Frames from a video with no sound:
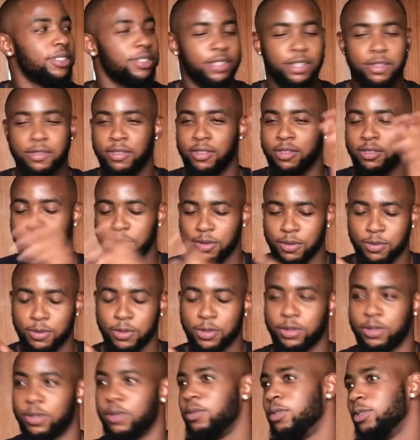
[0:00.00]
so
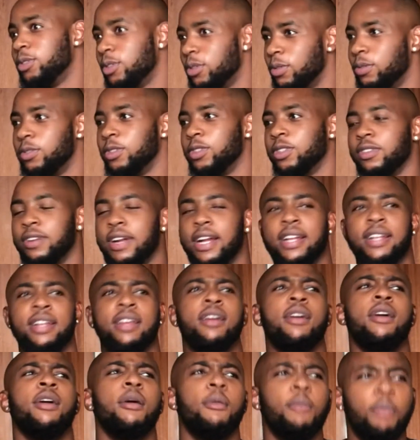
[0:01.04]
forth, right?
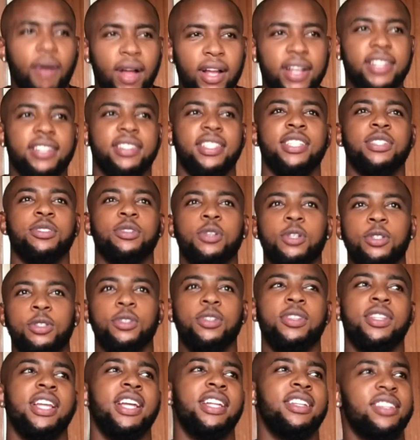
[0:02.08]
But there's
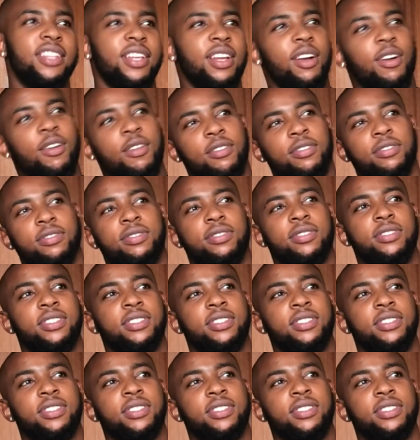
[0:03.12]
also that thing of